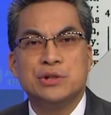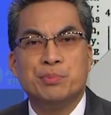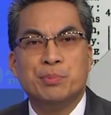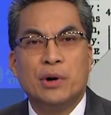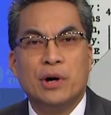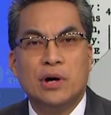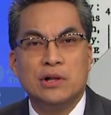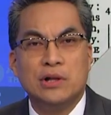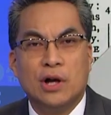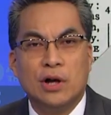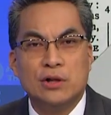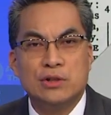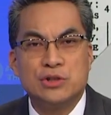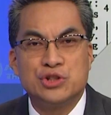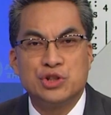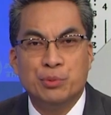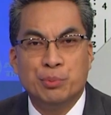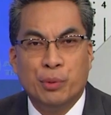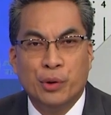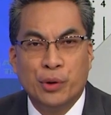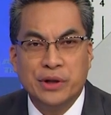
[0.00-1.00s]
Paul also
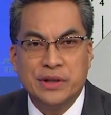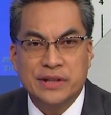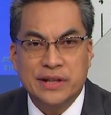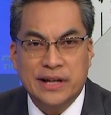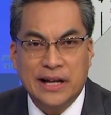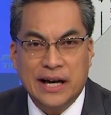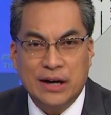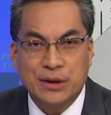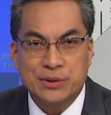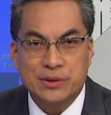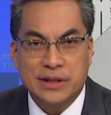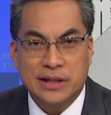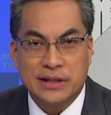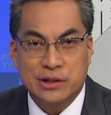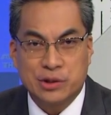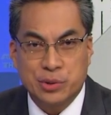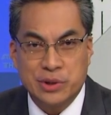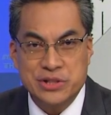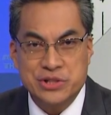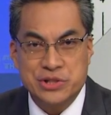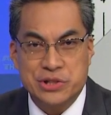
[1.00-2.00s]
pointed out that
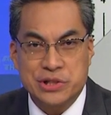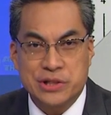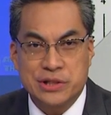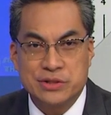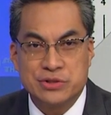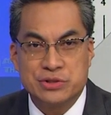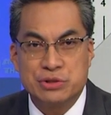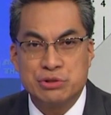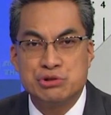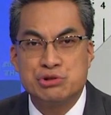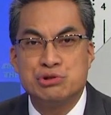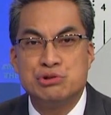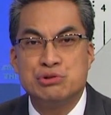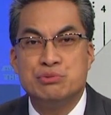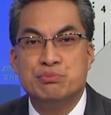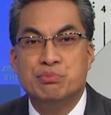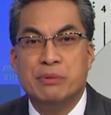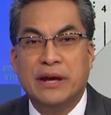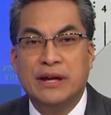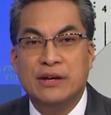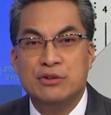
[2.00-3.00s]
Christians should
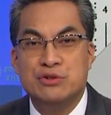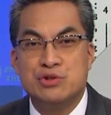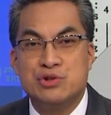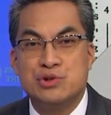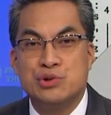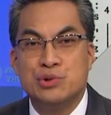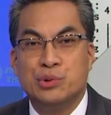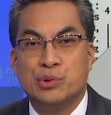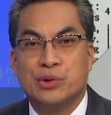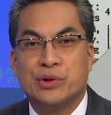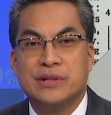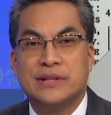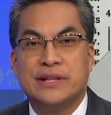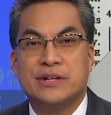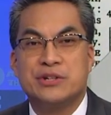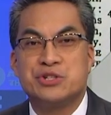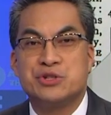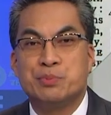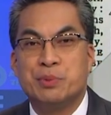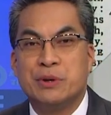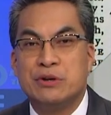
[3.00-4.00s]
make sure their
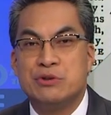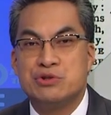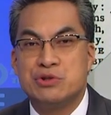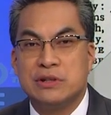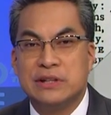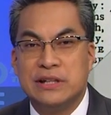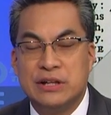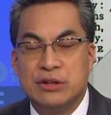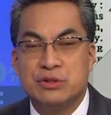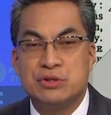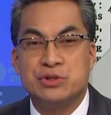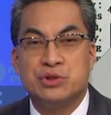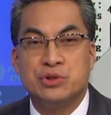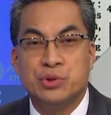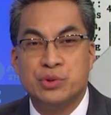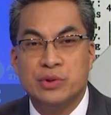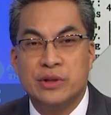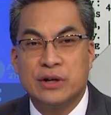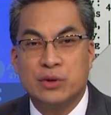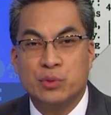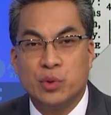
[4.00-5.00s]
spiritual leaders do
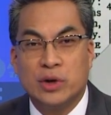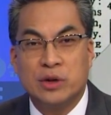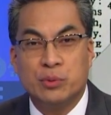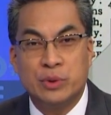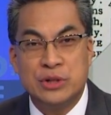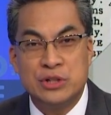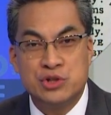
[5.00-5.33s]
their work with